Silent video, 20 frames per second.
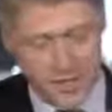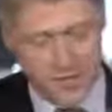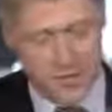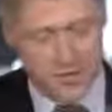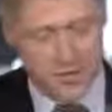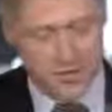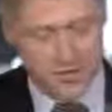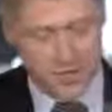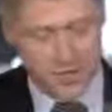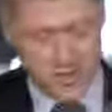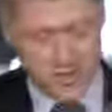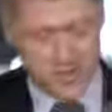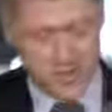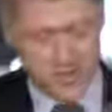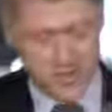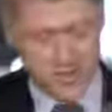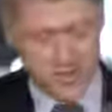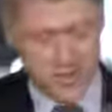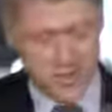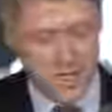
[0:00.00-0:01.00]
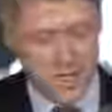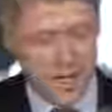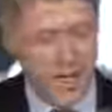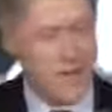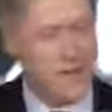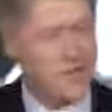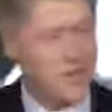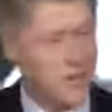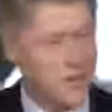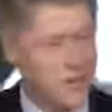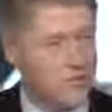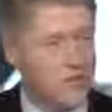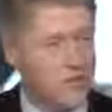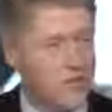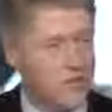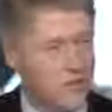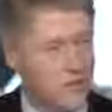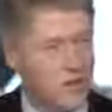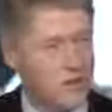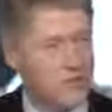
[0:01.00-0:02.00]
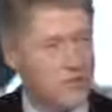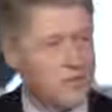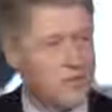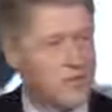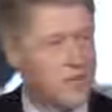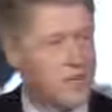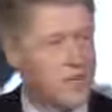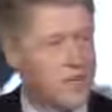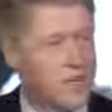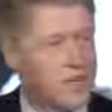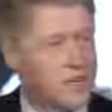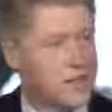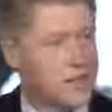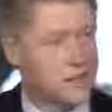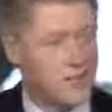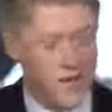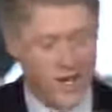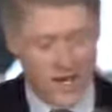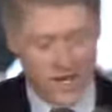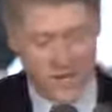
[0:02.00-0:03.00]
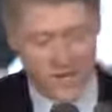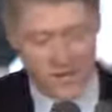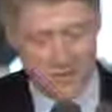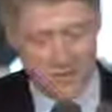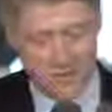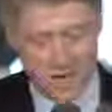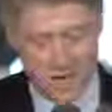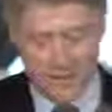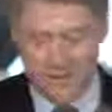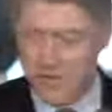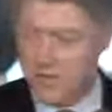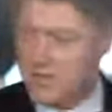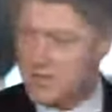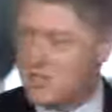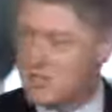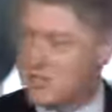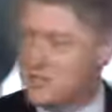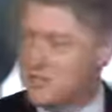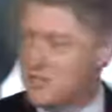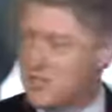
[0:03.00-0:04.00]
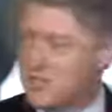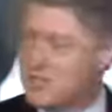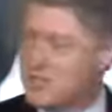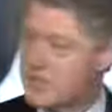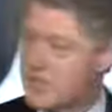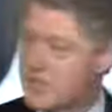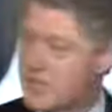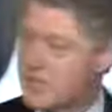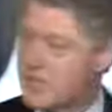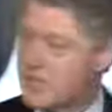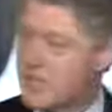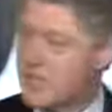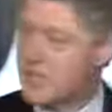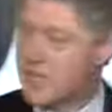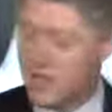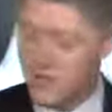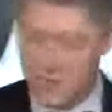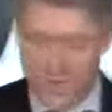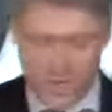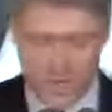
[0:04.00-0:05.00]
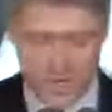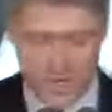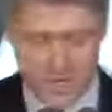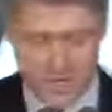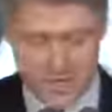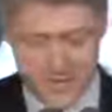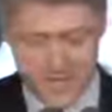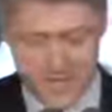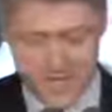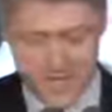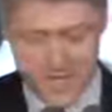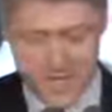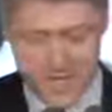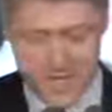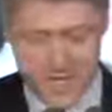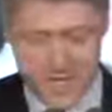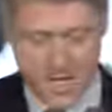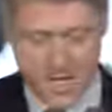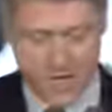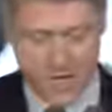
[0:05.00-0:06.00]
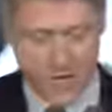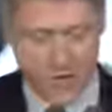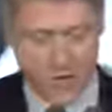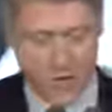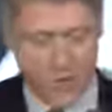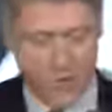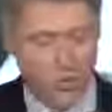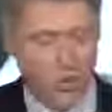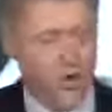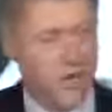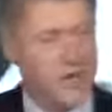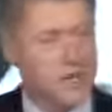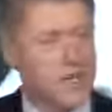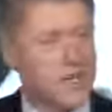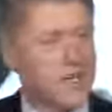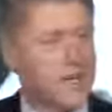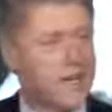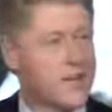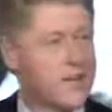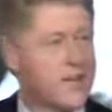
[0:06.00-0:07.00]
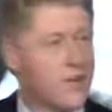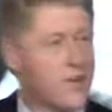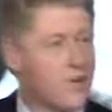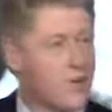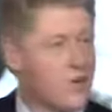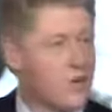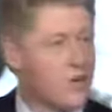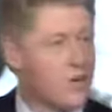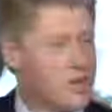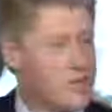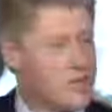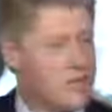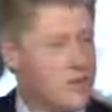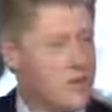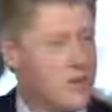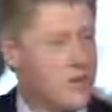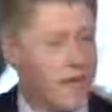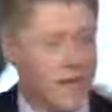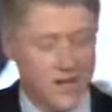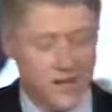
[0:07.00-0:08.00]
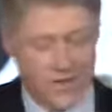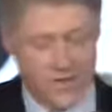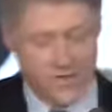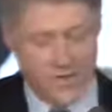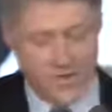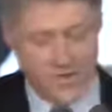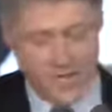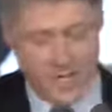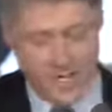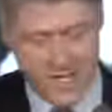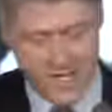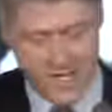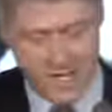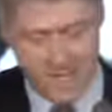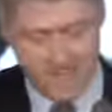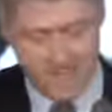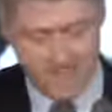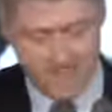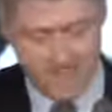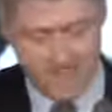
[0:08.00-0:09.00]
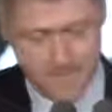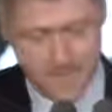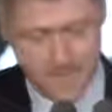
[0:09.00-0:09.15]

local officials, as all of you know, to try to help families, businesses, and communities. We're working to get the whole region back on its feet again.